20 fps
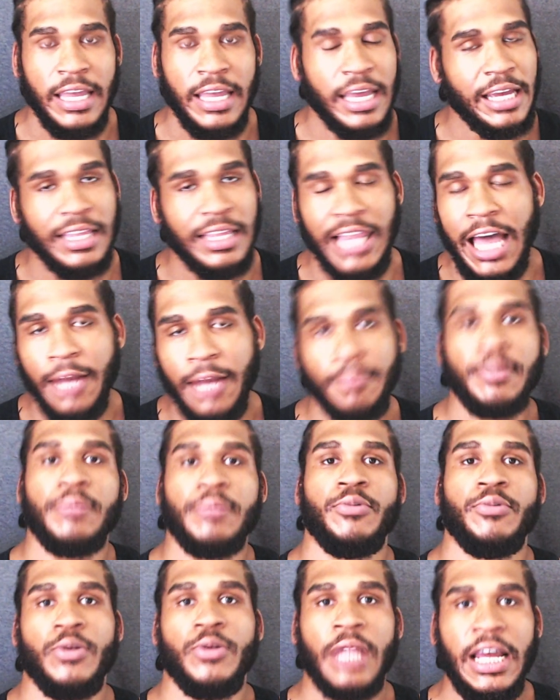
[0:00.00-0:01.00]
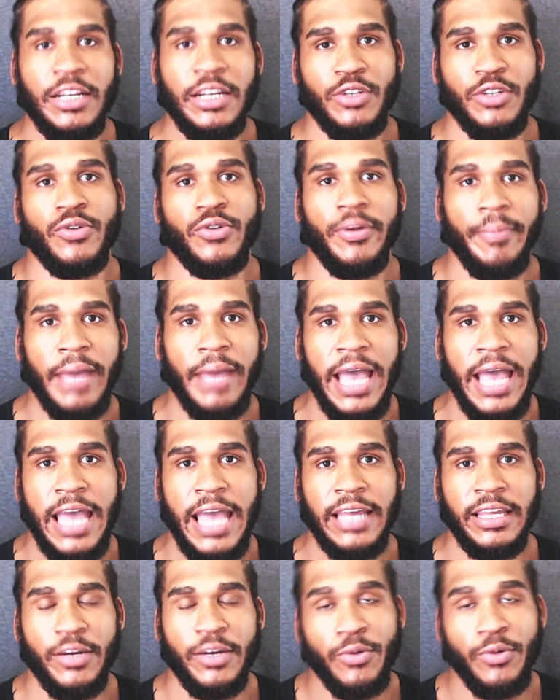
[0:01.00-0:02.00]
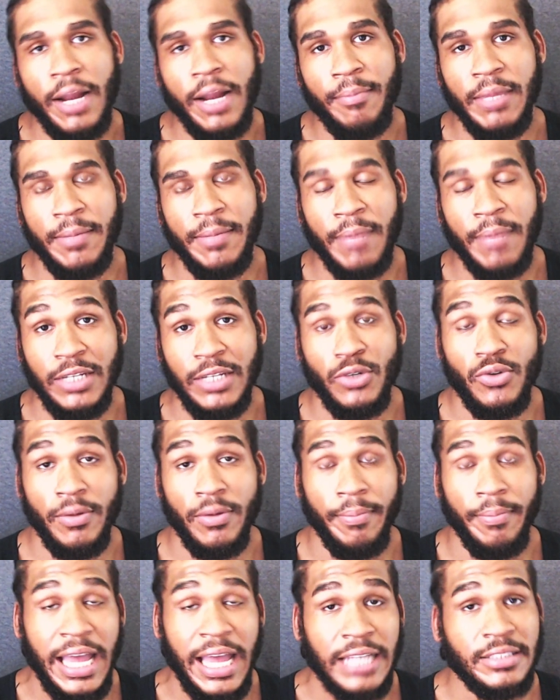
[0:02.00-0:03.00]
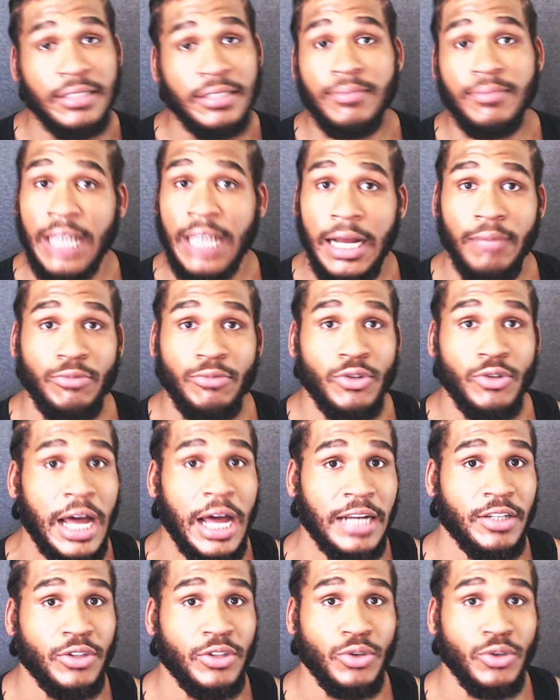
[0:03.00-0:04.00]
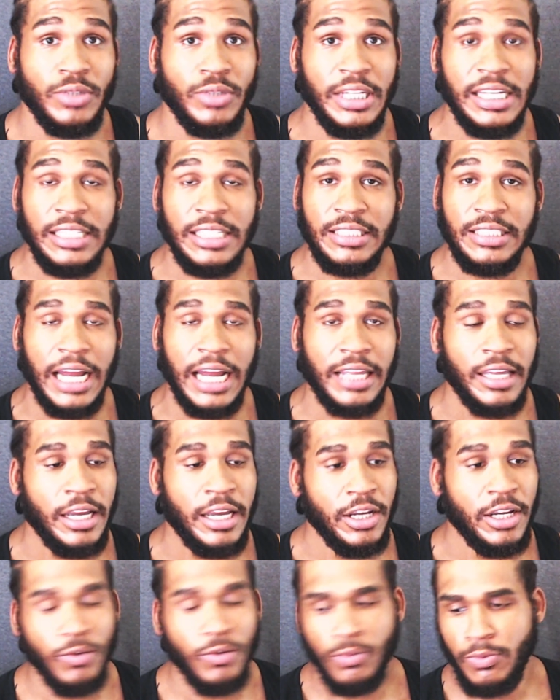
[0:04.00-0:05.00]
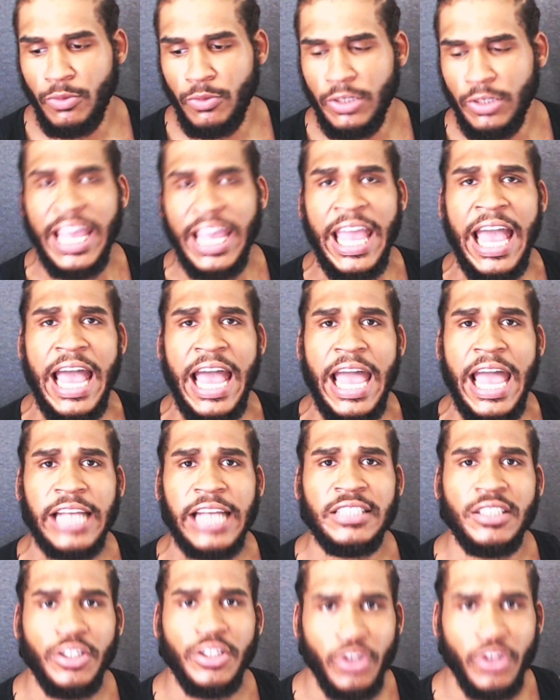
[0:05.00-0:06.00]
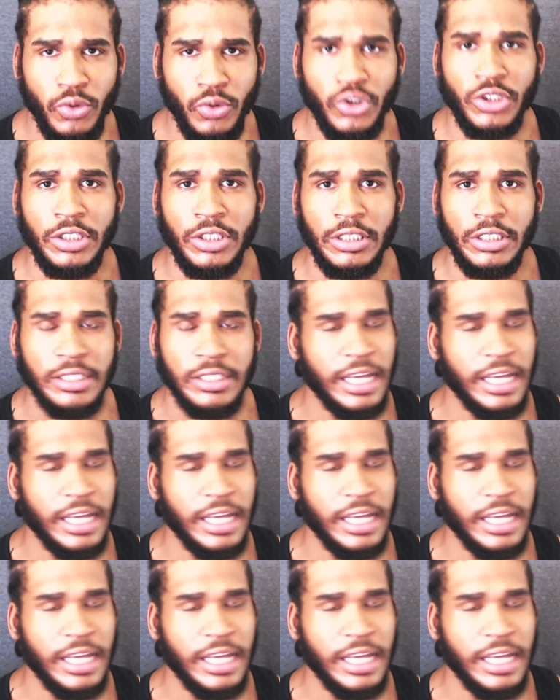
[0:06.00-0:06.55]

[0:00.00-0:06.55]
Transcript: A lot of people don't like doing bad. And what I mean by doing bad, sometimes you got to do things like when they had executioners.